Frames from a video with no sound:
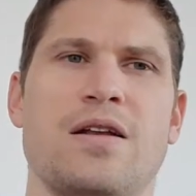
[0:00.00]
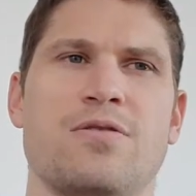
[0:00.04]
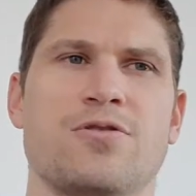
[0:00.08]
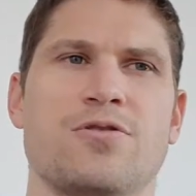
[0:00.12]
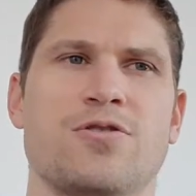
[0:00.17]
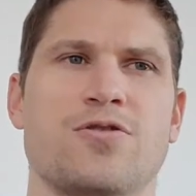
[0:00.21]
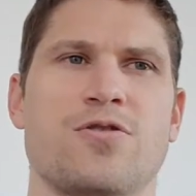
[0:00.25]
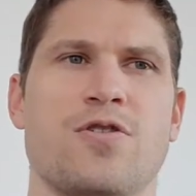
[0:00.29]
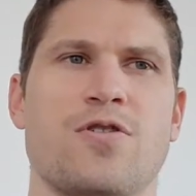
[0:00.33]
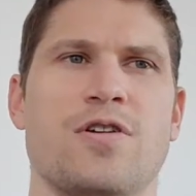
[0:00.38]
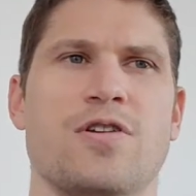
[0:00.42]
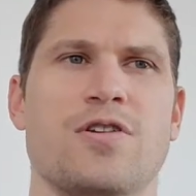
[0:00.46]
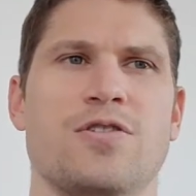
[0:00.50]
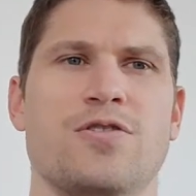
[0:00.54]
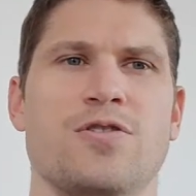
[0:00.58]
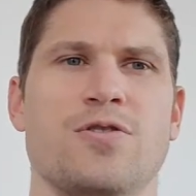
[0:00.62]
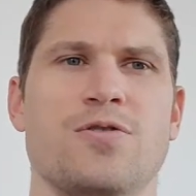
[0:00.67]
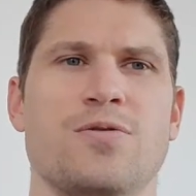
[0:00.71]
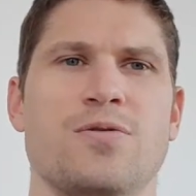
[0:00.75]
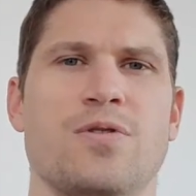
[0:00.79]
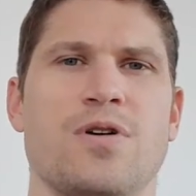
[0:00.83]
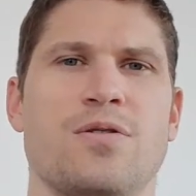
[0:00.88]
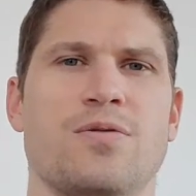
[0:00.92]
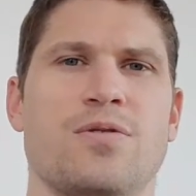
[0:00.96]
I was trying to
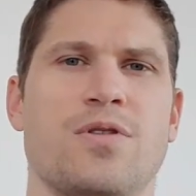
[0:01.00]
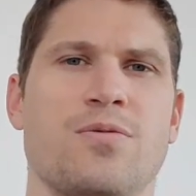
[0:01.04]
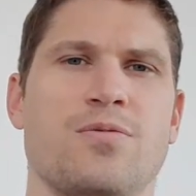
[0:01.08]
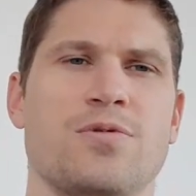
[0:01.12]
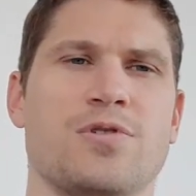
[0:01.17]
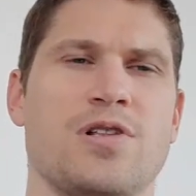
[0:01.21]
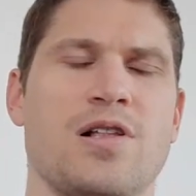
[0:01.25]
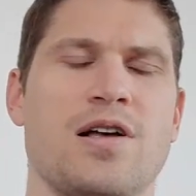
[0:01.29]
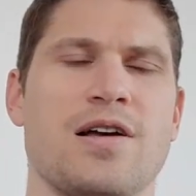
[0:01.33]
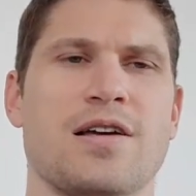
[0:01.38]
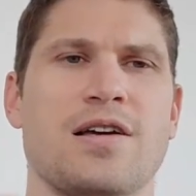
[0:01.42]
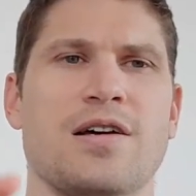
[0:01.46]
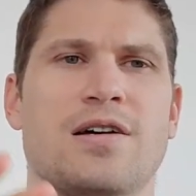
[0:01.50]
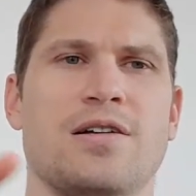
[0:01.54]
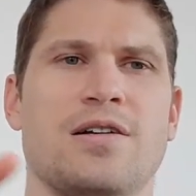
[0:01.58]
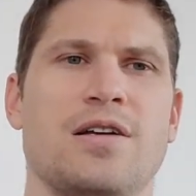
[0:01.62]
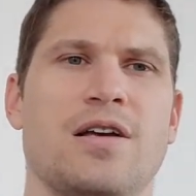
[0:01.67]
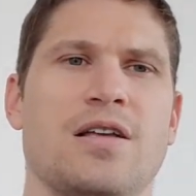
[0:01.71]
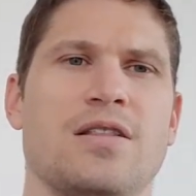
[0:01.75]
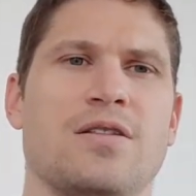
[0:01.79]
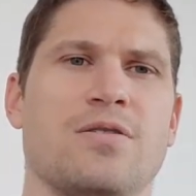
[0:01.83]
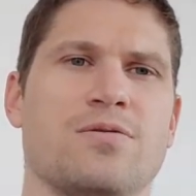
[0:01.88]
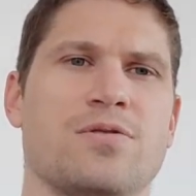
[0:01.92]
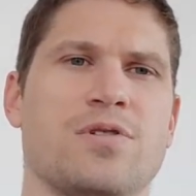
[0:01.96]
do there was
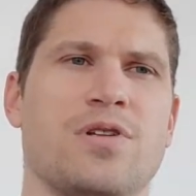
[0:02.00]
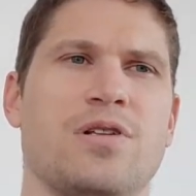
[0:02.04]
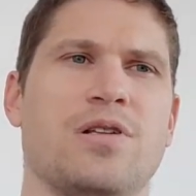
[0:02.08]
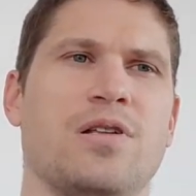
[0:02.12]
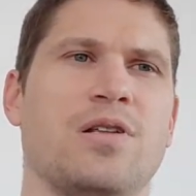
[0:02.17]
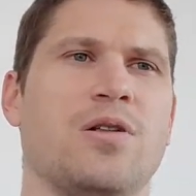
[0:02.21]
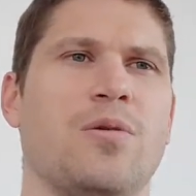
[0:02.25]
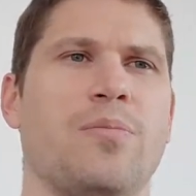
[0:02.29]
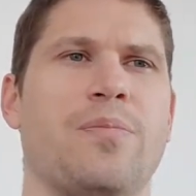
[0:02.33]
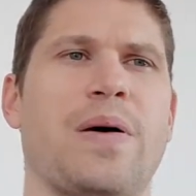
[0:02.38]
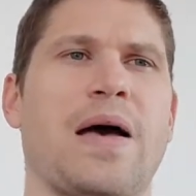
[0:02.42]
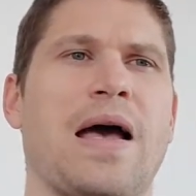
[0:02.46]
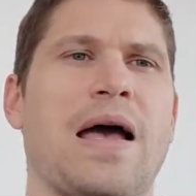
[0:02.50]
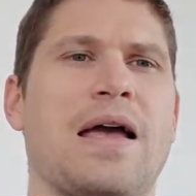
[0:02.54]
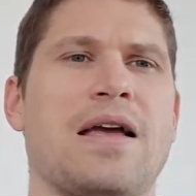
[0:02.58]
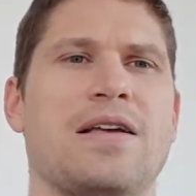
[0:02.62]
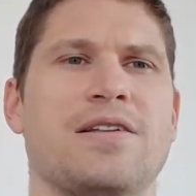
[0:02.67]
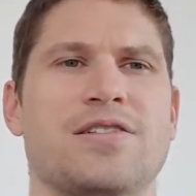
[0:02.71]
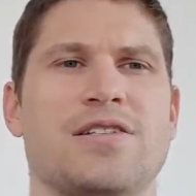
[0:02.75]
a little pay